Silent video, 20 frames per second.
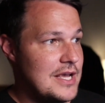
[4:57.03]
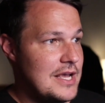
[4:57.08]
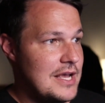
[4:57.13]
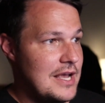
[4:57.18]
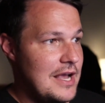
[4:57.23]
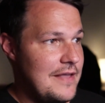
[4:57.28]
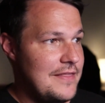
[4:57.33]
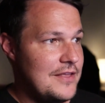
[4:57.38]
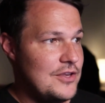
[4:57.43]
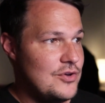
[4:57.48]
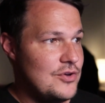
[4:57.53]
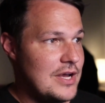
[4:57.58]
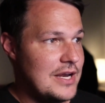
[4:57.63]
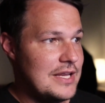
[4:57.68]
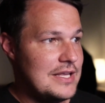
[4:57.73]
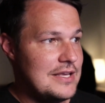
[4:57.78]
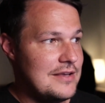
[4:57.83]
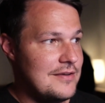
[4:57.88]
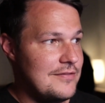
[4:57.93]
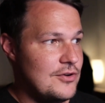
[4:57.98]
and then you got to
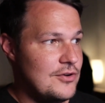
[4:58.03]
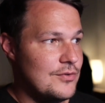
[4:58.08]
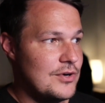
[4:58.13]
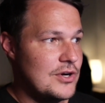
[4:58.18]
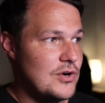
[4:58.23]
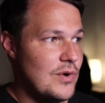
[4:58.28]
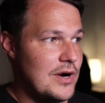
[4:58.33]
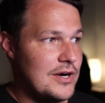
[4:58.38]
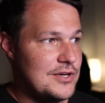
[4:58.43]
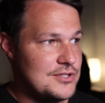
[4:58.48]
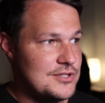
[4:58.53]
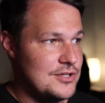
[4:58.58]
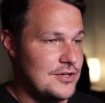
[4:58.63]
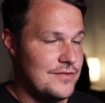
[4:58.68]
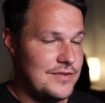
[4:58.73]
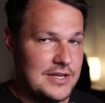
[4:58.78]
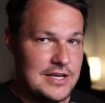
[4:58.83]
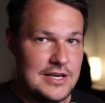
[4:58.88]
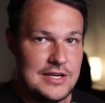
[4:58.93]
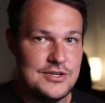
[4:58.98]
give your required
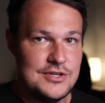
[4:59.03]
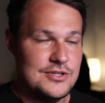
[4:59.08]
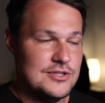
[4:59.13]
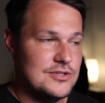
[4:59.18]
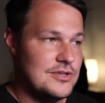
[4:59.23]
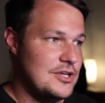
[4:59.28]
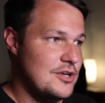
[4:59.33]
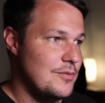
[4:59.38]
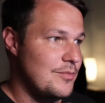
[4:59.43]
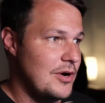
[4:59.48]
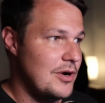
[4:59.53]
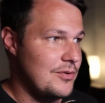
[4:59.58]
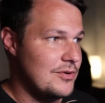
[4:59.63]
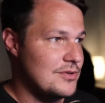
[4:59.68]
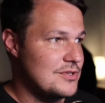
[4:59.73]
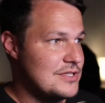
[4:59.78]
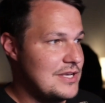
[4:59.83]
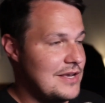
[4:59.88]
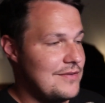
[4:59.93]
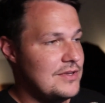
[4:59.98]
certifications, like your Part
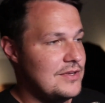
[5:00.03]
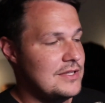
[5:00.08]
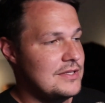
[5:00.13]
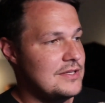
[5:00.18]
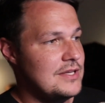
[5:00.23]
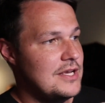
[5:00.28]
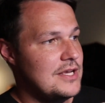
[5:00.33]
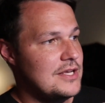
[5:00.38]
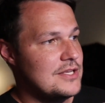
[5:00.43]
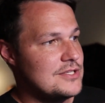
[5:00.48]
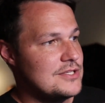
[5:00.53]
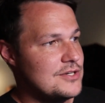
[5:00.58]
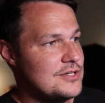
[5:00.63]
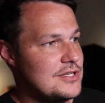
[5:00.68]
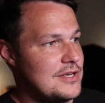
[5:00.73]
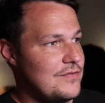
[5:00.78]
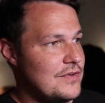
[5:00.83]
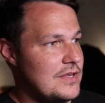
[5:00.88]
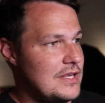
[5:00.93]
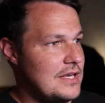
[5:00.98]
107
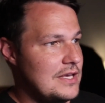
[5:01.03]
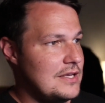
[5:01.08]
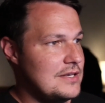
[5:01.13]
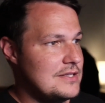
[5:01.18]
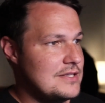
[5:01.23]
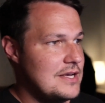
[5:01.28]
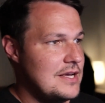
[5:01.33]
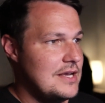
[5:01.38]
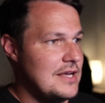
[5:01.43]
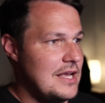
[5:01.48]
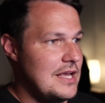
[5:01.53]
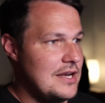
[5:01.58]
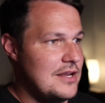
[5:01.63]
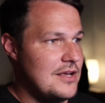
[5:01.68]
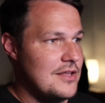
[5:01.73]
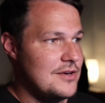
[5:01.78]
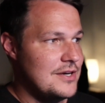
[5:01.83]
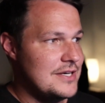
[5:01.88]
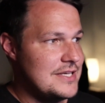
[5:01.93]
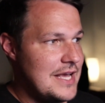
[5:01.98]
certificate, any
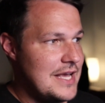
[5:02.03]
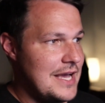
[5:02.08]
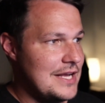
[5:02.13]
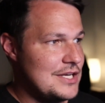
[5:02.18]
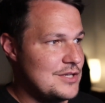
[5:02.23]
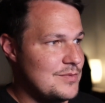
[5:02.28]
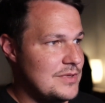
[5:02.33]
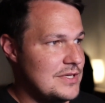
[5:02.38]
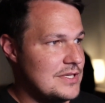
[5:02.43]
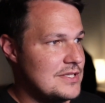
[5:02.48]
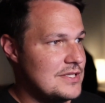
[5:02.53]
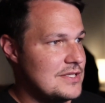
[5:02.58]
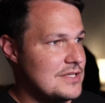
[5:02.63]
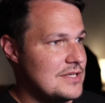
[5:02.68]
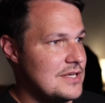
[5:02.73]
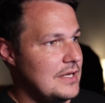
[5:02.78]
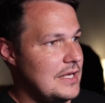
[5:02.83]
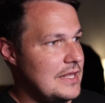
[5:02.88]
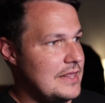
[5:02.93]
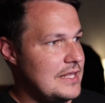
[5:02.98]
other attachments
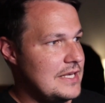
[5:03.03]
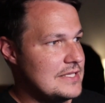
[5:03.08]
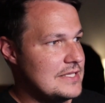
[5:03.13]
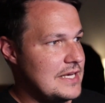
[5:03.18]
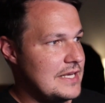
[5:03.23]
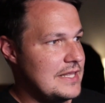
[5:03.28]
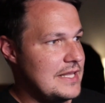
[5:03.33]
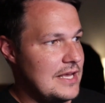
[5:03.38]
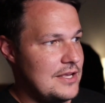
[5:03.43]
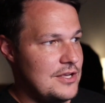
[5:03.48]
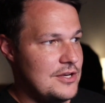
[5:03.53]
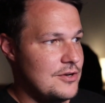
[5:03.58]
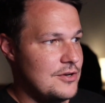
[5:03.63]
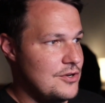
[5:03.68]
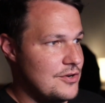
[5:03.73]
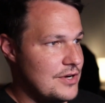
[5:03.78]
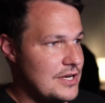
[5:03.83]
and things like that, you know, your